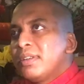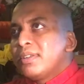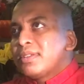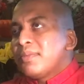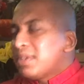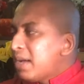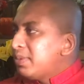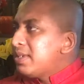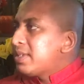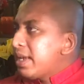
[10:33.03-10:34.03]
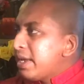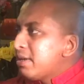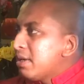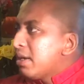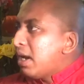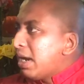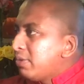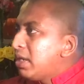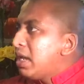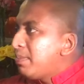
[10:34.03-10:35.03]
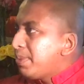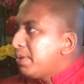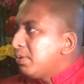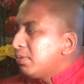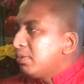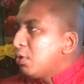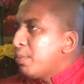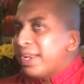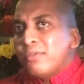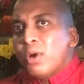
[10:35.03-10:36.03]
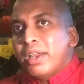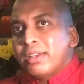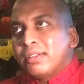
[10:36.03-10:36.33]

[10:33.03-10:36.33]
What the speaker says: Sometimes they say, I will help you no matter what.